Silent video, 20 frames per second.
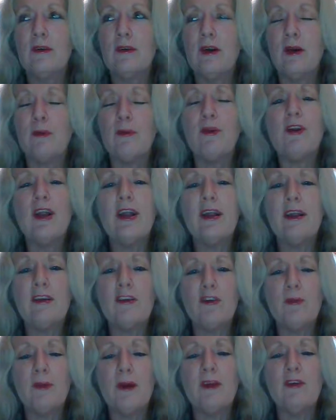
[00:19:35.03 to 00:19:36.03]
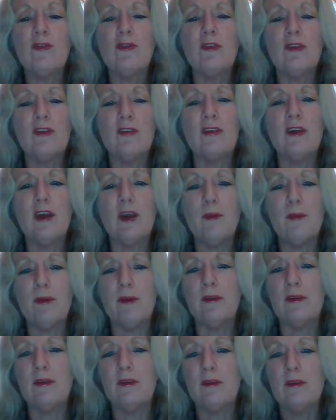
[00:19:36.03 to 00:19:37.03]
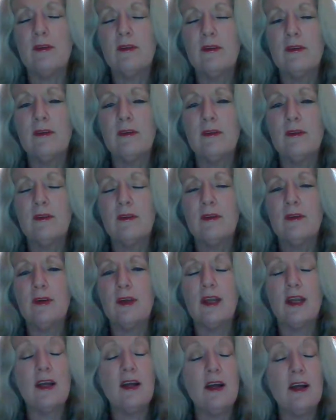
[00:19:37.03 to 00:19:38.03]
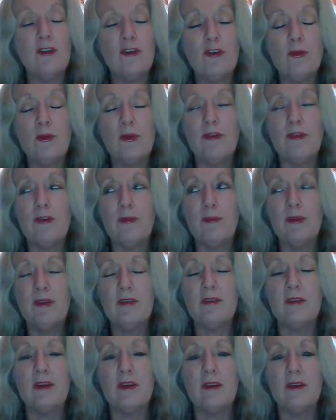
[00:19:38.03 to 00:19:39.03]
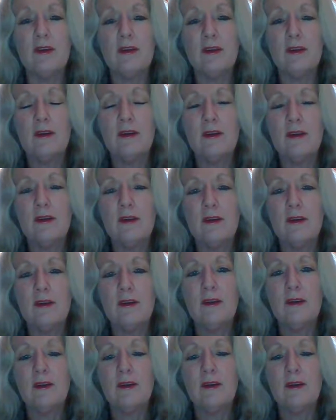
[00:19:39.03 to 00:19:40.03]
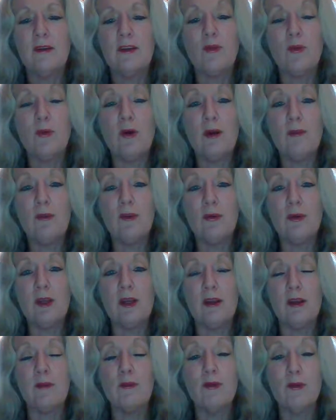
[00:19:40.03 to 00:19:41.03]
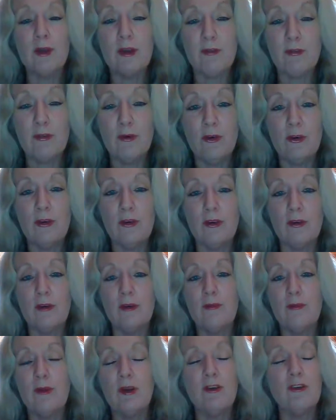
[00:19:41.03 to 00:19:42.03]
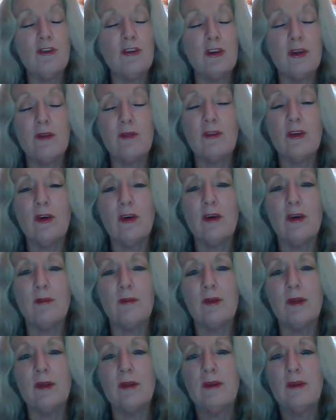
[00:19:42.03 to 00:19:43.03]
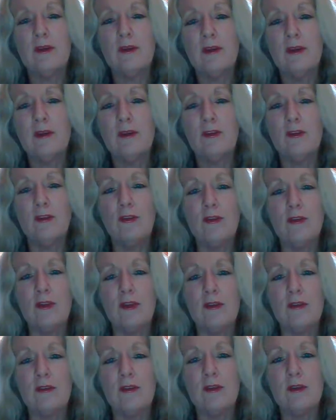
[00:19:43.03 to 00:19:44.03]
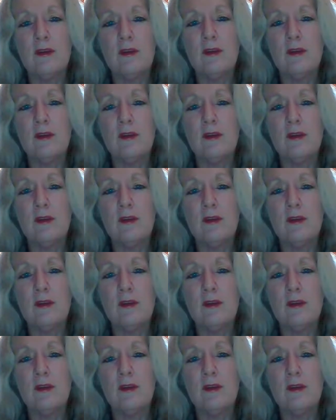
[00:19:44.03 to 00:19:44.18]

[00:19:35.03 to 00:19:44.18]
I'm creating a space for this to happen. And I can't do it if I'm busy. That's why I'm doing it. I'm doing it for you because you don't have time to do this.